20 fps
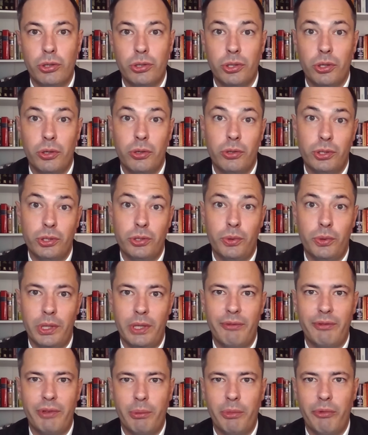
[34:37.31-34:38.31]
go do what
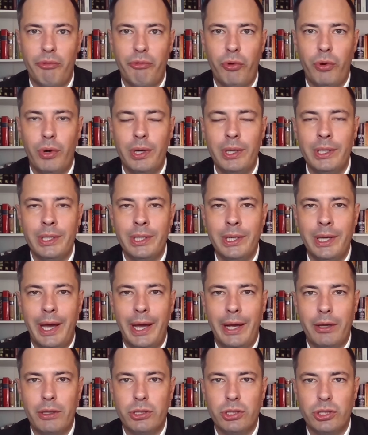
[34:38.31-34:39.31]
they've done before
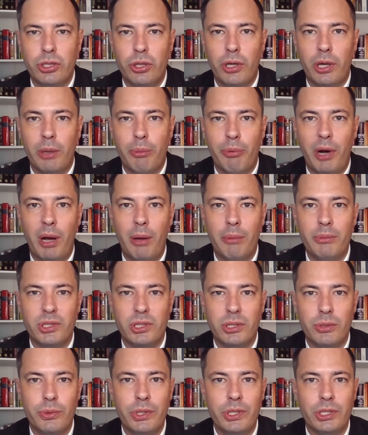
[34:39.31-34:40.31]
and go stoke up problems
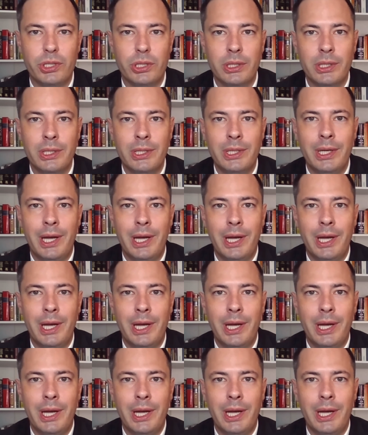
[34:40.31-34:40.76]
in the region.